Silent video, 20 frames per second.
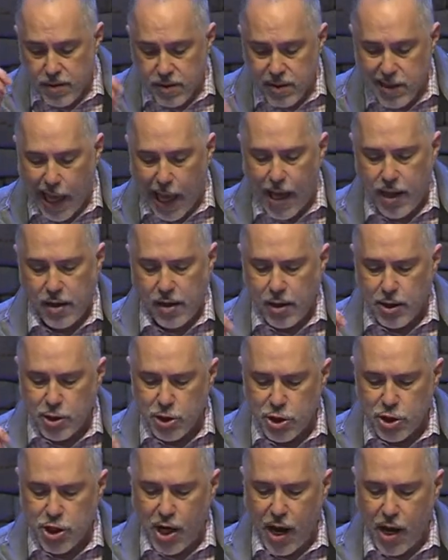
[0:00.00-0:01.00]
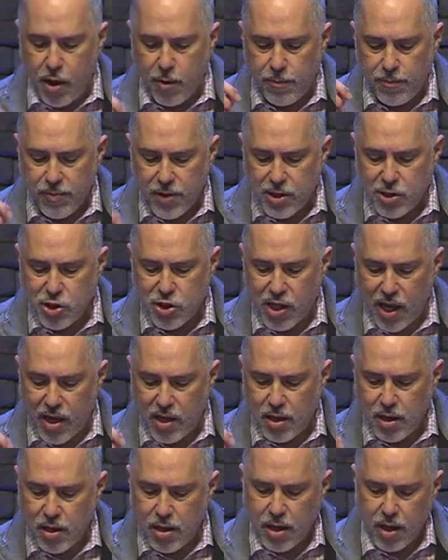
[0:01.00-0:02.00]
that shall set
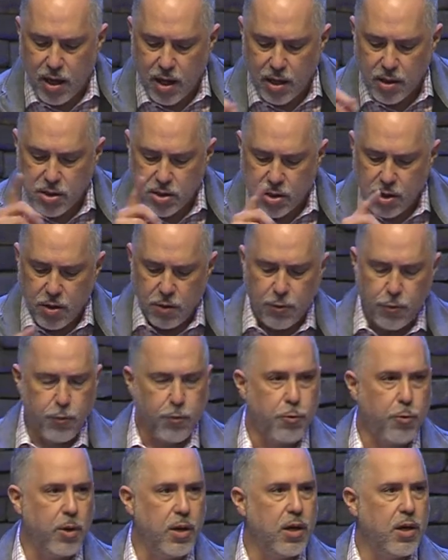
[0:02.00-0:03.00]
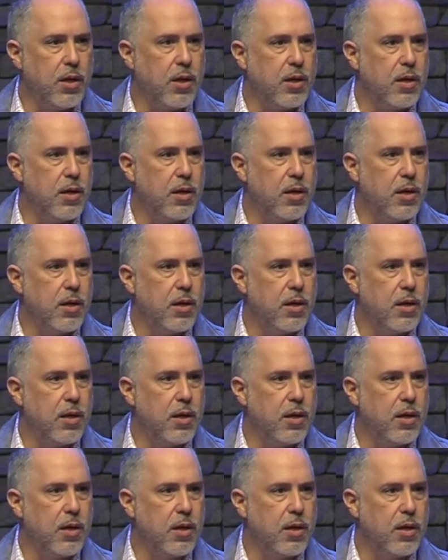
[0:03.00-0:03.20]
us free.